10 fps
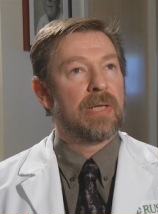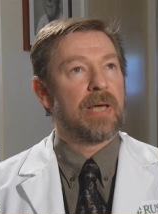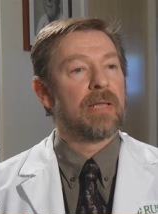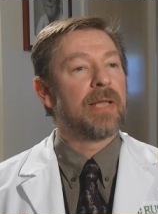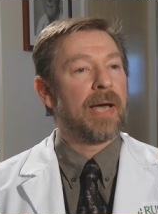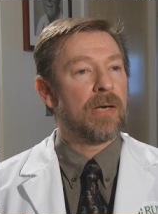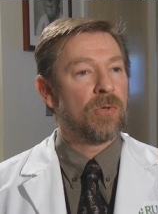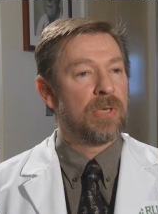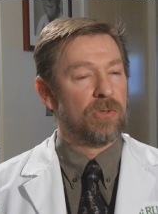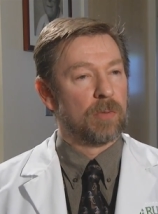
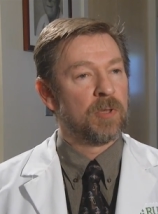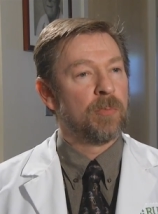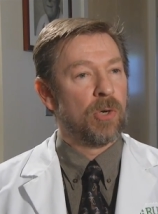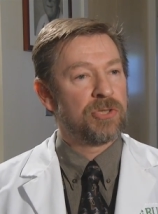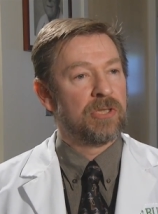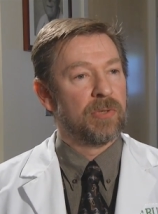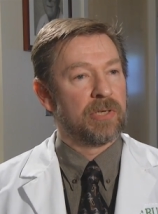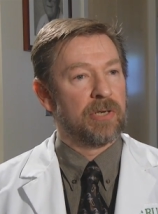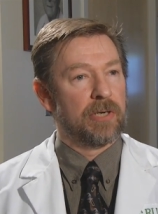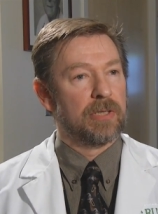allow normal motion to
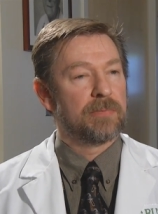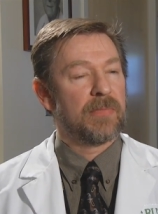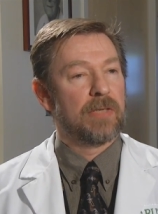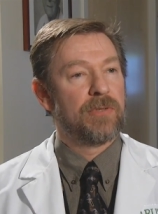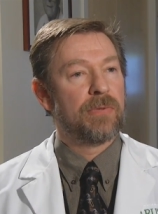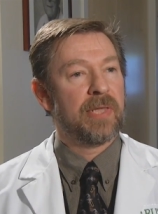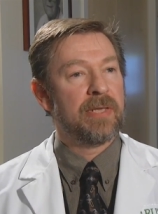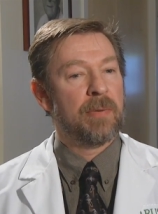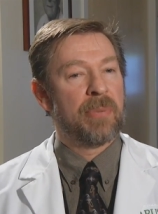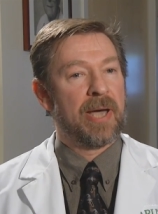occur. If you
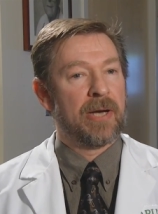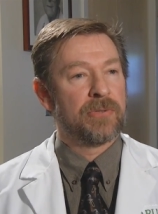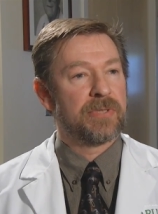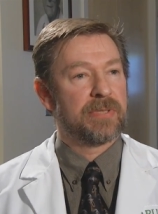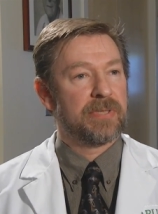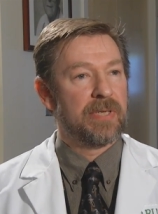think about